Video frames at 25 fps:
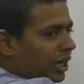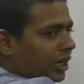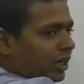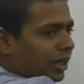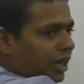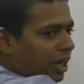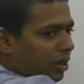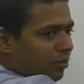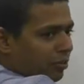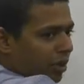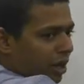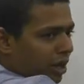in
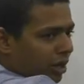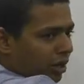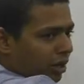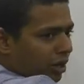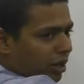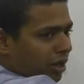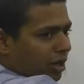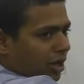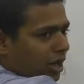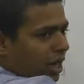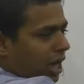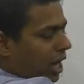Cayman
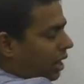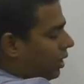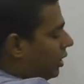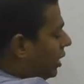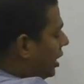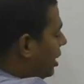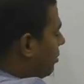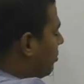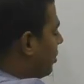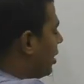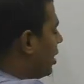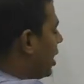and
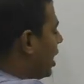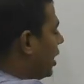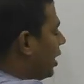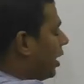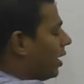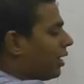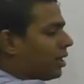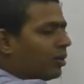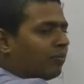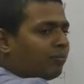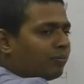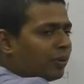Cayman
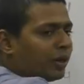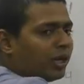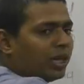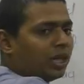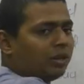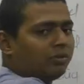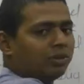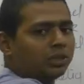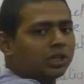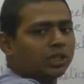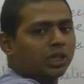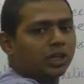Island company
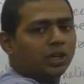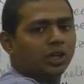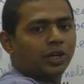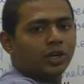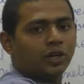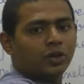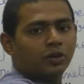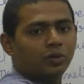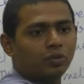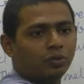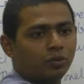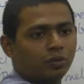invested
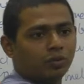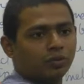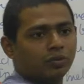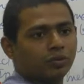into